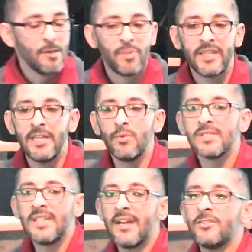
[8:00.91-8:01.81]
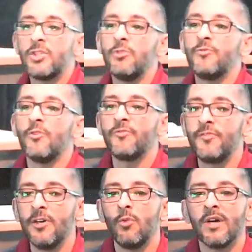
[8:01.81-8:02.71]
But he was there to
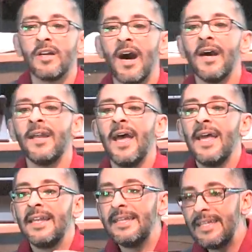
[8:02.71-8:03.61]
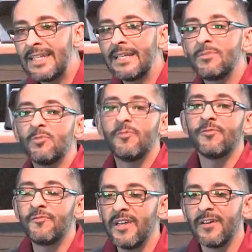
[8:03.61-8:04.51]
fulfill what God needed him to
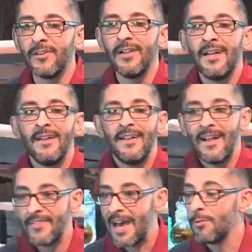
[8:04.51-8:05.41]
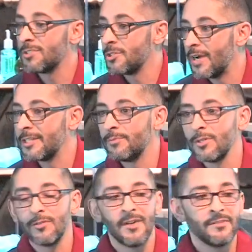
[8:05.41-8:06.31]
fulfill, and that was to write the
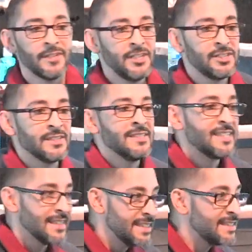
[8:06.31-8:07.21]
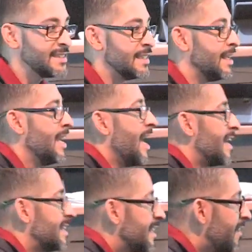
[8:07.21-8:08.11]
book of Revelation, to listen
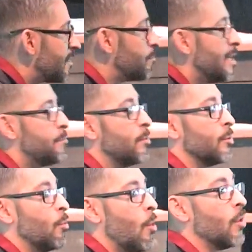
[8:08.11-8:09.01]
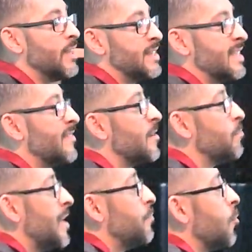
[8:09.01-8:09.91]
and to give the people the warning, to give the
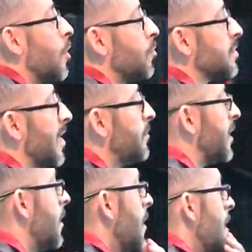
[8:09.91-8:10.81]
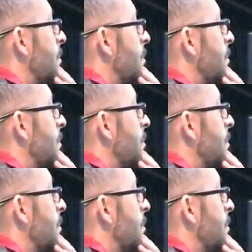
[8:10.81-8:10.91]
people what was coming.